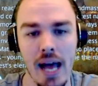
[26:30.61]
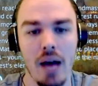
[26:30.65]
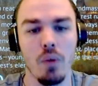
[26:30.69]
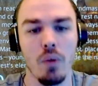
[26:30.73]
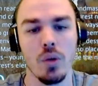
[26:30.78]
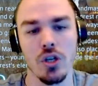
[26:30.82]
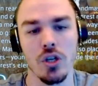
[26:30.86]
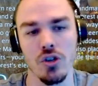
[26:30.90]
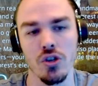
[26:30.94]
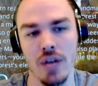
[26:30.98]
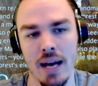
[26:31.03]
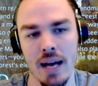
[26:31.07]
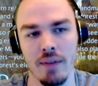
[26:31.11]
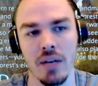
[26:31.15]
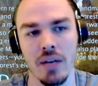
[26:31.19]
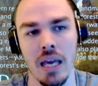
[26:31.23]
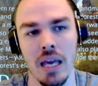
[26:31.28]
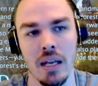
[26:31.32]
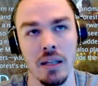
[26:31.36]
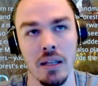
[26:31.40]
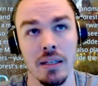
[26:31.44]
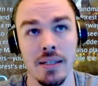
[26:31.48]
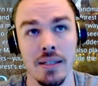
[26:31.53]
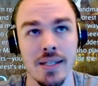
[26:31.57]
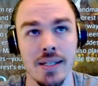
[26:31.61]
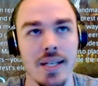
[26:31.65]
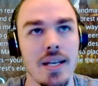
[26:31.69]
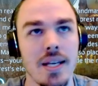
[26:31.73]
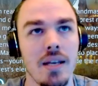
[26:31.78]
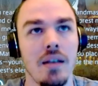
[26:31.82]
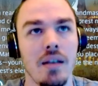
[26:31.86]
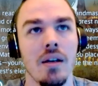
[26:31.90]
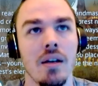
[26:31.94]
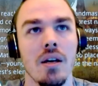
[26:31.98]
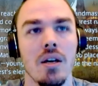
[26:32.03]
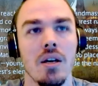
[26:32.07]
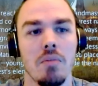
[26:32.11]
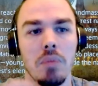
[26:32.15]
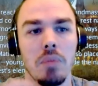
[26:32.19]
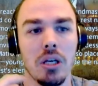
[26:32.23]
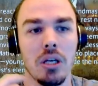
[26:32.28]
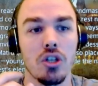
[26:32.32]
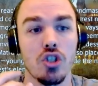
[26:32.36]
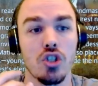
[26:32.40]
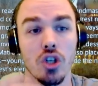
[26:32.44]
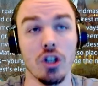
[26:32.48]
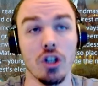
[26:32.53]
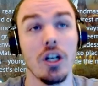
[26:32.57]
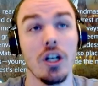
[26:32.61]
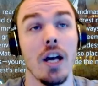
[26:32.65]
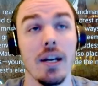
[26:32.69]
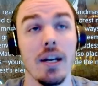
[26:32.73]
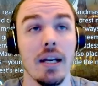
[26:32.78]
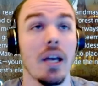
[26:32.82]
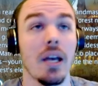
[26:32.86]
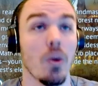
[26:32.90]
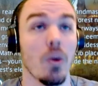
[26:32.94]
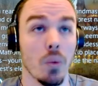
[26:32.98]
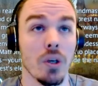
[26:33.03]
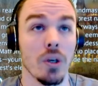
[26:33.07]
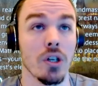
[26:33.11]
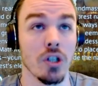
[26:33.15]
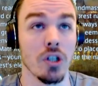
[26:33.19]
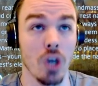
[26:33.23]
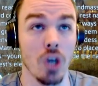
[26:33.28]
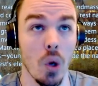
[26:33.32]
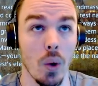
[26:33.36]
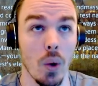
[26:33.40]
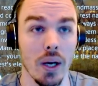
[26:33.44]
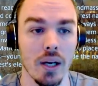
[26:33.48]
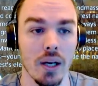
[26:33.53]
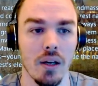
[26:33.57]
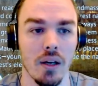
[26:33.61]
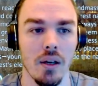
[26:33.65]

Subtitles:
when you're navigating the sea, because you're gonna get where you're going.